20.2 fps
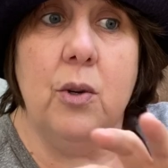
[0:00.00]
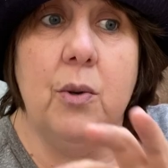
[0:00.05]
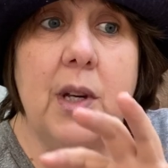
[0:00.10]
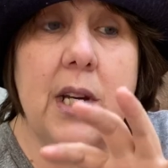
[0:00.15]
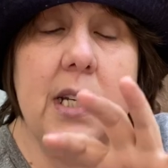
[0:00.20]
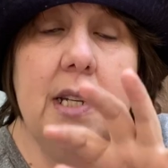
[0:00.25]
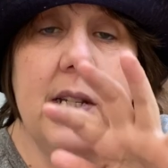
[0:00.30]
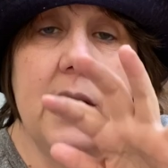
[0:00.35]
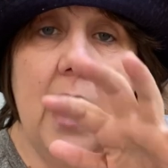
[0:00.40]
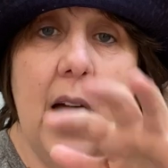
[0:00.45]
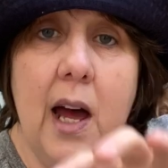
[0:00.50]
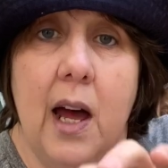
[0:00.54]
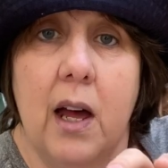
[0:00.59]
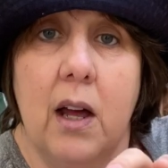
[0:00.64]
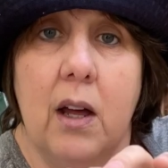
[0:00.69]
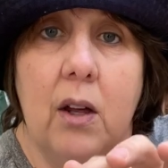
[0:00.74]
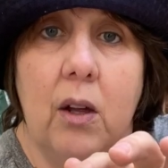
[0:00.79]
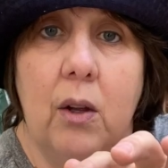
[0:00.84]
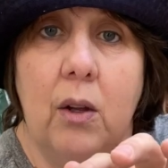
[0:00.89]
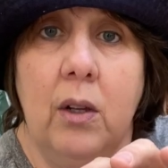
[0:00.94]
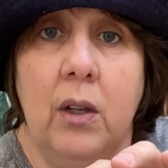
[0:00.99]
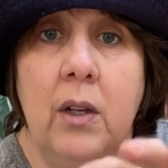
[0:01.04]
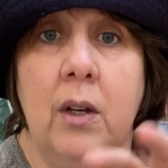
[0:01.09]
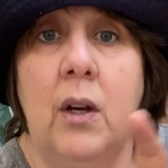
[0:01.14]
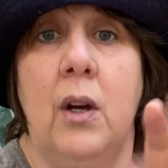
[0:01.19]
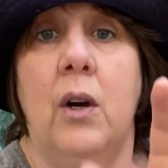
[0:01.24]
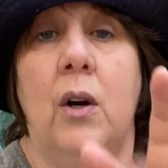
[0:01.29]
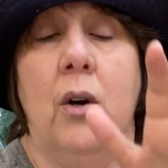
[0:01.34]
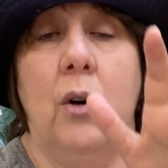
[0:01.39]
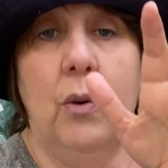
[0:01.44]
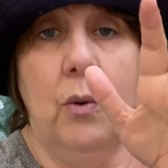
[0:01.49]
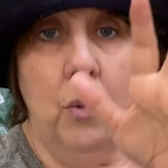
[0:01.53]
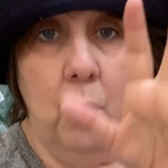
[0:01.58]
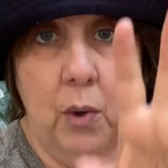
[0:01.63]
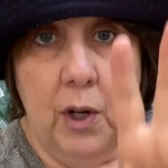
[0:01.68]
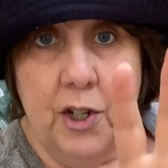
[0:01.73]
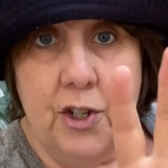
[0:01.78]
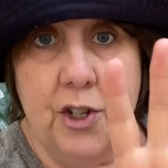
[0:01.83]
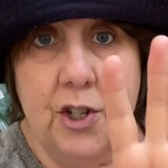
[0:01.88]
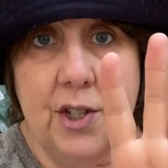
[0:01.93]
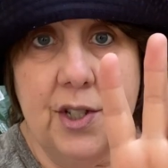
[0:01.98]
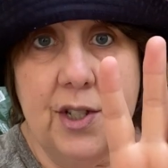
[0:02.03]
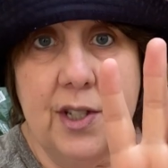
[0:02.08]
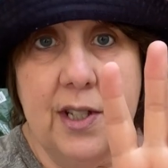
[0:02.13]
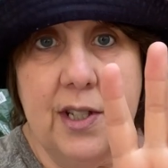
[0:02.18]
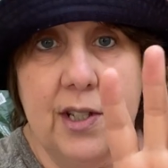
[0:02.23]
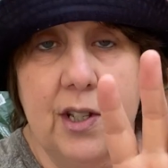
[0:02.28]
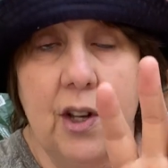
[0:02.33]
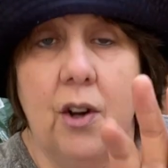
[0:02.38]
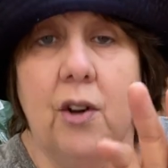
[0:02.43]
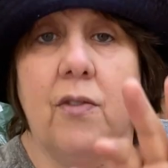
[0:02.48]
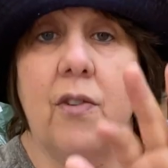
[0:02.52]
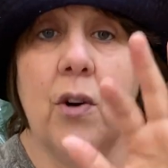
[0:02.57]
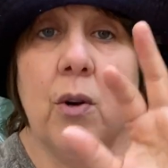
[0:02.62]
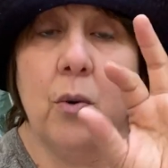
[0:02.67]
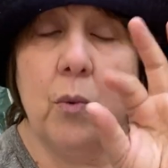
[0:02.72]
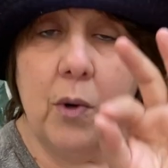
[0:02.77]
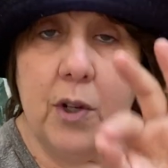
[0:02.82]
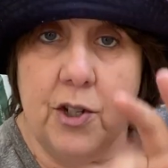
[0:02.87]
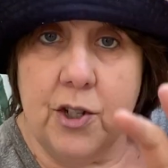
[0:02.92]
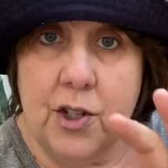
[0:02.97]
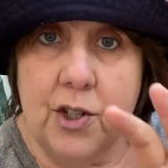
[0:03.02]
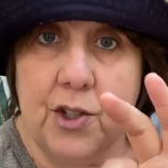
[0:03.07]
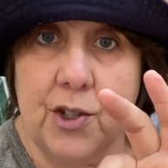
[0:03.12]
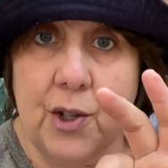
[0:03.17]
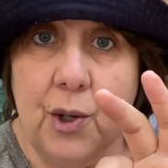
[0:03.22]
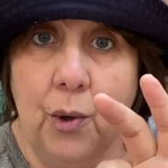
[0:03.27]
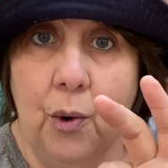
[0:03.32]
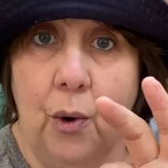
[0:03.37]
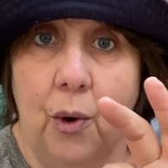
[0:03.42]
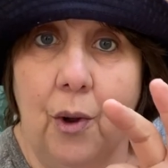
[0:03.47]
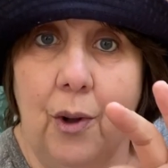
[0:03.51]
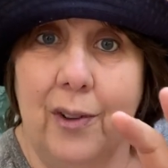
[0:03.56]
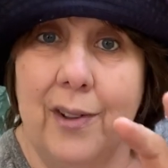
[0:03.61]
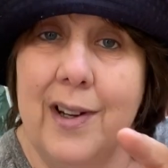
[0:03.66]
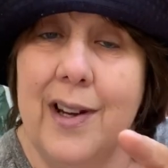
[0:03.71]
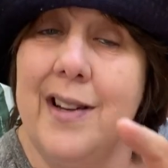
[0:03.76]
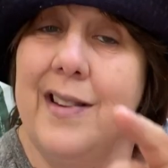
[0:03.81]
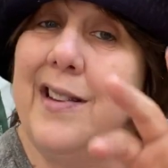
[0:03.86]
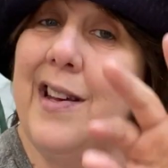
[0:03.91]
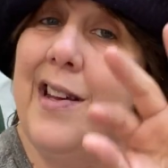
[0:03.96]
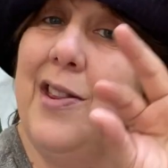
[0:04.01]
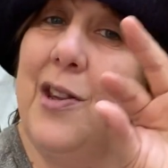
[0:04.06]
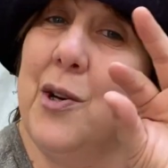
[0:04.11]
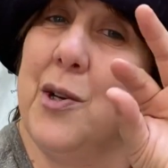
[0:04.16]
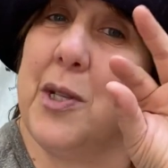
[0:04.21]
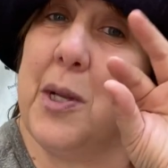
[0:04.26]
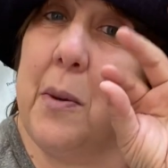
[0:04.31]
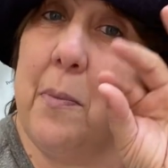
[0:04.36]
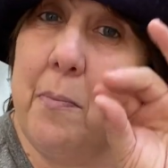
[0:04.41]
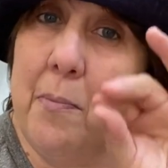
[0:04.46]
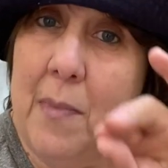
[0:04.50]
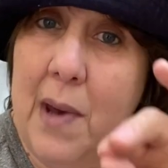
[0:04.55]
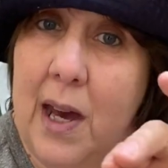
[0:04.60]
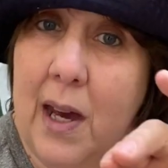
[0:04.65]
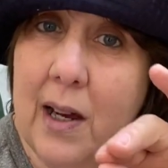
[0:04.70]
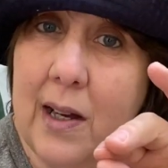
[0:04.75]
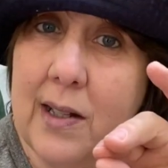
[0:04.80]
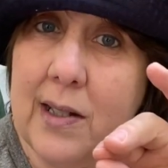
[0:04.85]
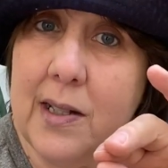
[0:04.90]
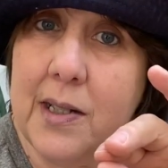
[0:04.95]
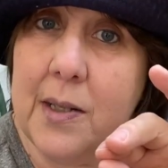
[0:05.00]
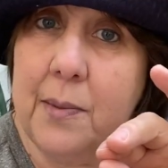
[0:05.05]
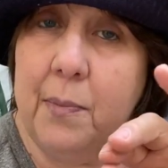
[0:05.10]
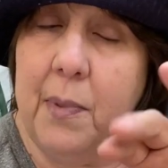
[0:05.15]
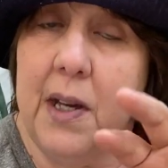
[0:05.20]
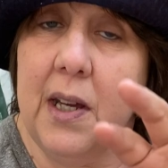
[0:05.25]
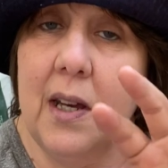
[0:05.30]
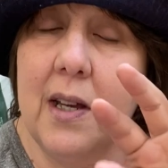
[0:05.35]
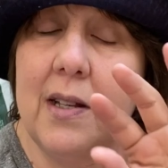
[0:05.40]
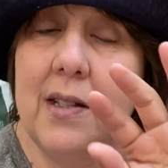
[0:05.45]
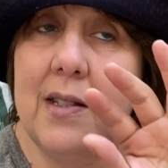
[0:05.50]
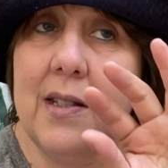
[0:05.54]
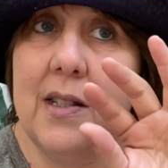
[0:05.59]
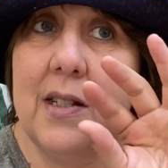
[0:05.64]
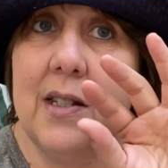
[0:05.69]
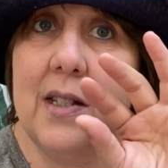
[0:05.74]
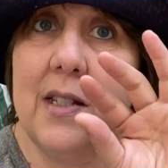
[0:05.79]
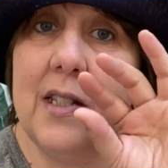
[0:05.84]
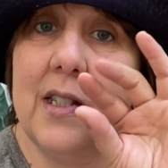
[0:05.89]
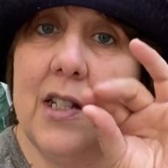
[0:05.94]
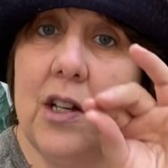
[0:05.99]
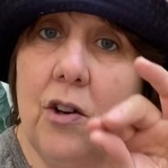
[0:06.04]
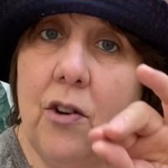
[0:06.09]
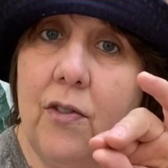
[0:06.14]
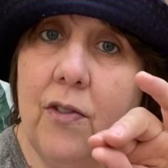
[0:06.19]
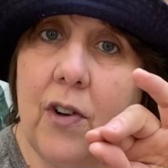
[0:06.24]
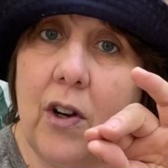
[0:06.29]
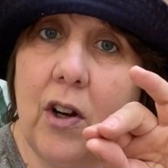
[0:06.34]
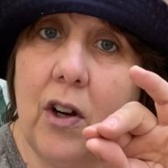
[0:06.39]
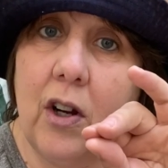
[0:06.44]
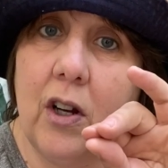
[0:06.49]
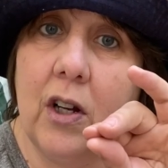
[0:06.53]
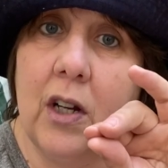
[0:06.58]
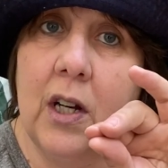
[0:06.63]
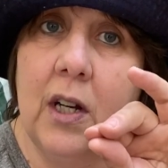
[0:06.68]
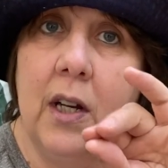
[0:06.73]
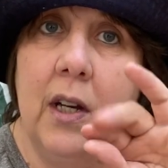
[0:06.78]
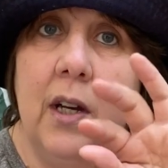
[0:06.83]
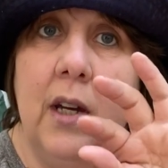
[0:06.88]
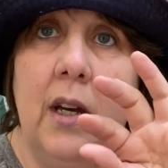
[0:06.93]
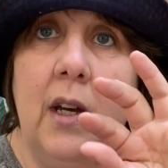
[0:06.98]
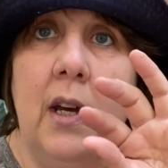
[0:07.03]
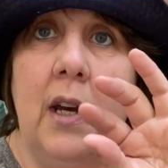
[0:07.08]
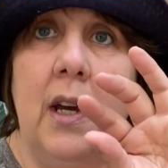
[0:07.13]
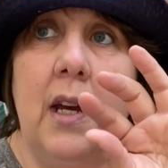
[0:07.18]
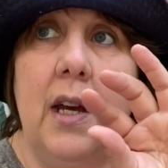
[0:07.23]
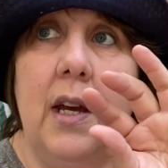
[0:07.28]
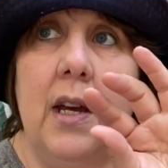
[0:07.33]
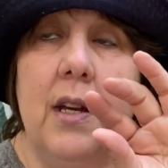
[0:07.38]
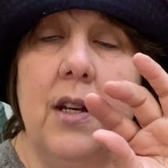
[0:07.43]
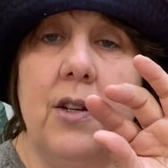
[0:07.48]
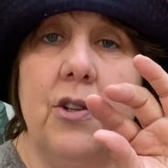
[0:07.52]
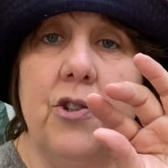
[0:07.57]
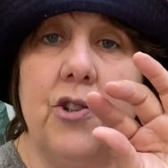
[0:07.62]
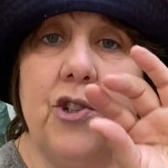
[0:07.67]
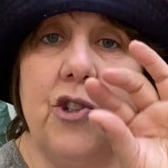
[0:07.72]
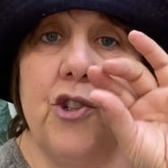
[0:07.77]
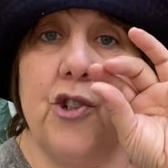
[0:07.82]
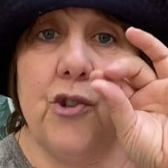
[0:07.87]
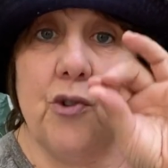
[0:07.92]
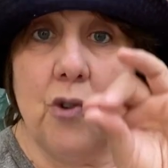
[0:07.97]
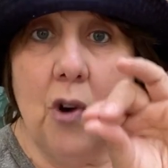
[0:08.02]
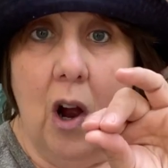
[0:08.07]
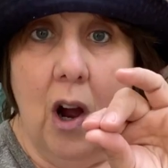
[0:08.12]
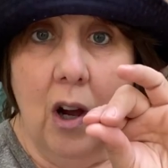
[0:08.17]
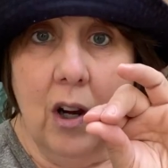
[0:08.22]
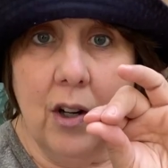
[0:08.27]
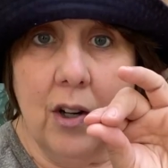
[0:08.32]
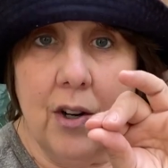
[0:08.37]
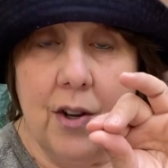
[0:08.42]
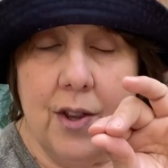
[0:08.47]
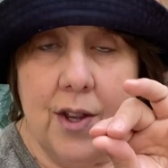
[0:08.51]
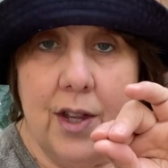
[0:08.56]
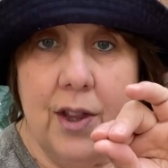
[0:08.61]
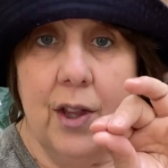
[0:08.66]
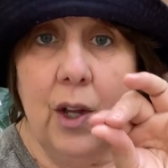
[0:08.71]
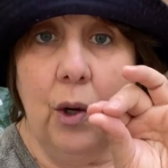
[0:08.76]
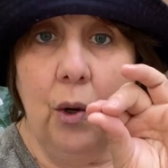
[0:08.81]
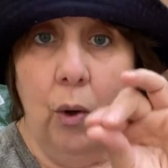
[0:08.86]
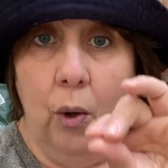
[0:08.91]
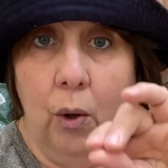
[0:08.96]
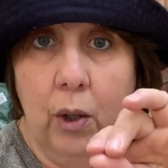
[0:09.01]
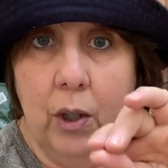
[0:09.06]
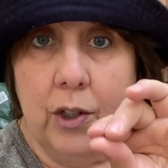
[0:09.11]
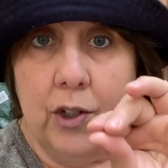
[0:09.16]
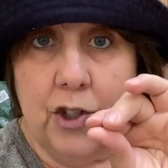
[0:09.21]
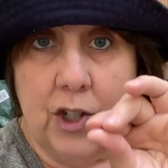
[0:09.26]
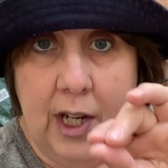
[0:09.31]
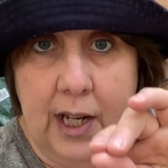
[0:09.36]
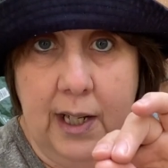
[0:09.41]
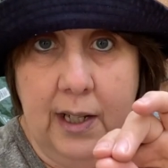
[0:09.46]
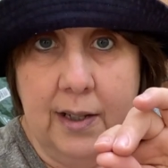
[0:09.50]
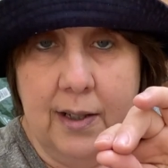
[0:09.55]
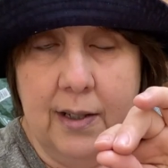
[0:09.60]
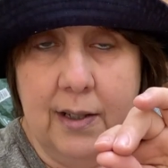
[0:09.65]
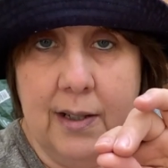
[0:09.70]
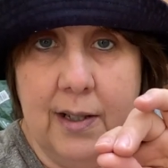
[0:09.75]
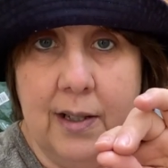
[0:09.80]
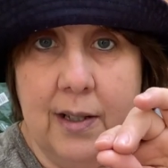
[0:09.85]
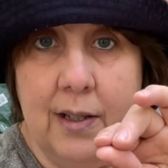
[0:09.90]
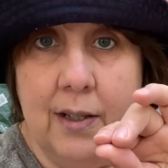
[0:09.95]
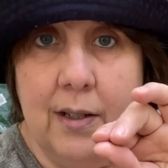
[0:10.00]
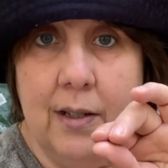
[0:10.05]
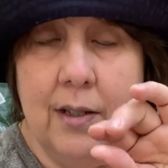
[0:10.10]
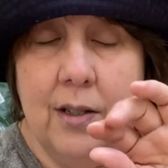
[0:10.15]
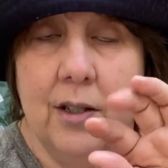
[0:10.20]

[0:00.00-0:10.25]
can tell which is the silver, which is the gold. And then there's a mix because the silver is stronger than the gold genes.